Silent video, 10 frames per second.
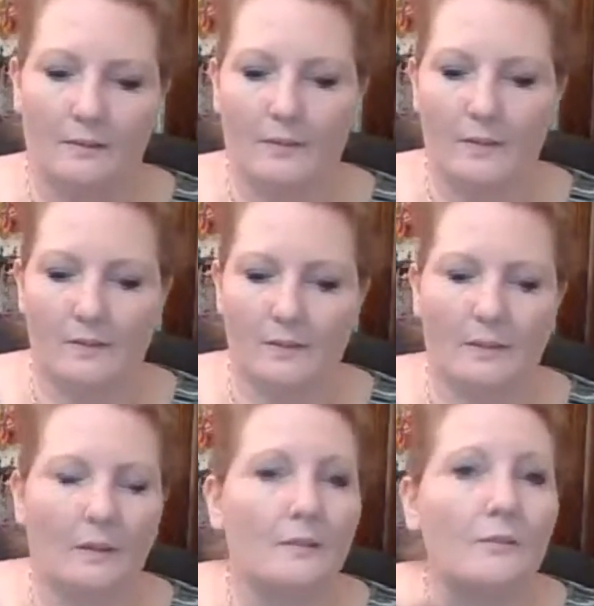These
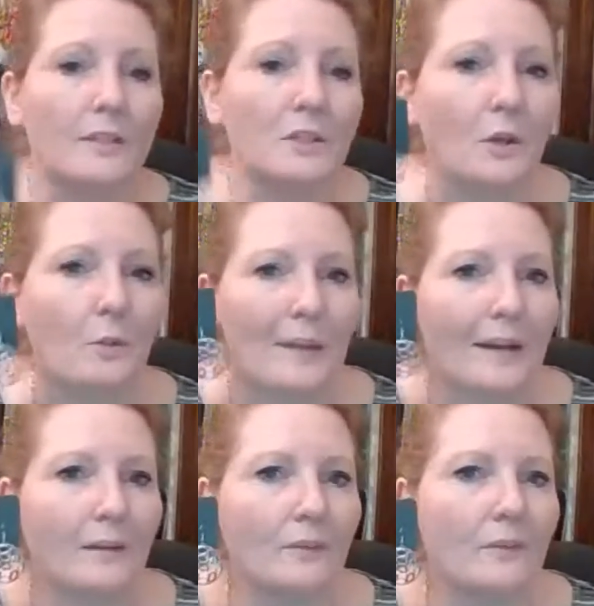are on fishhook
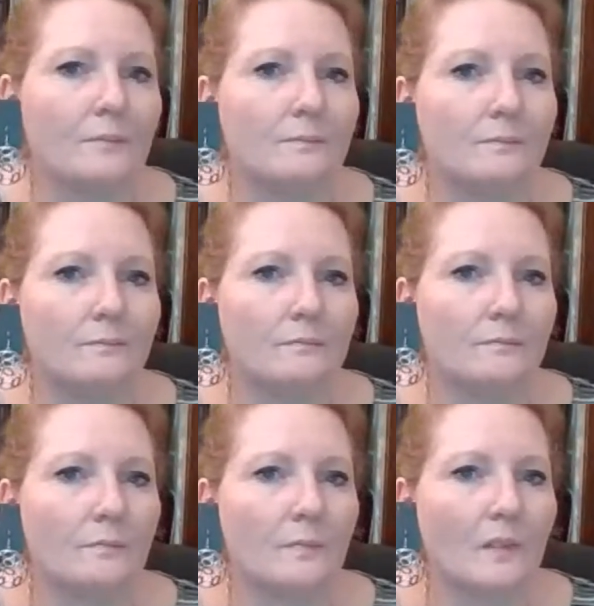backs.
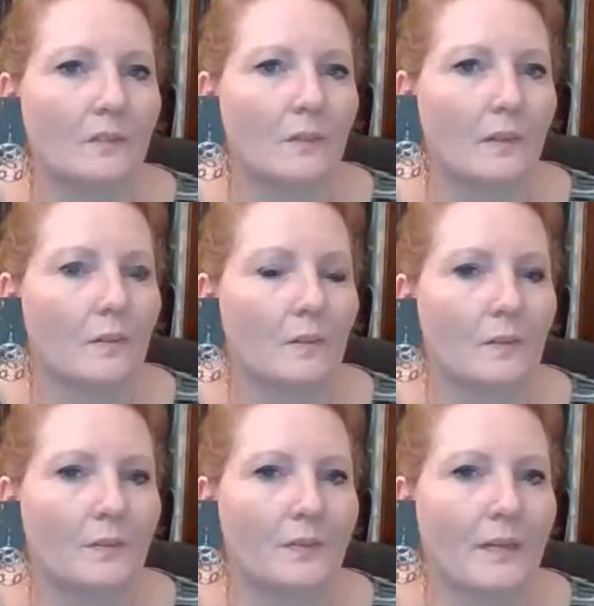So this is
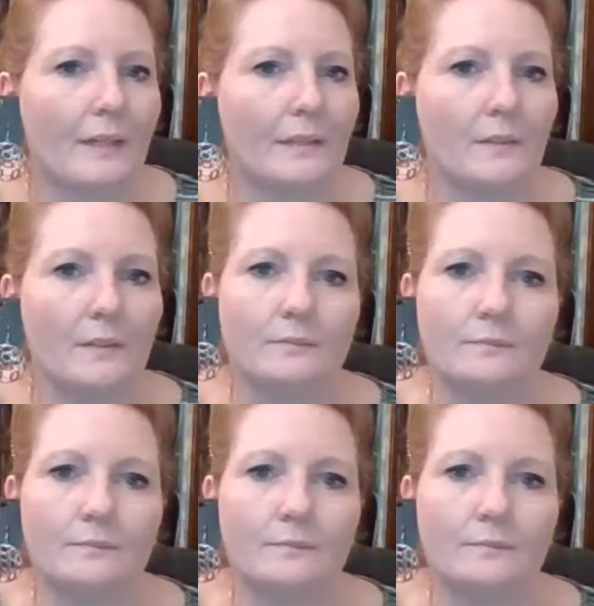the size.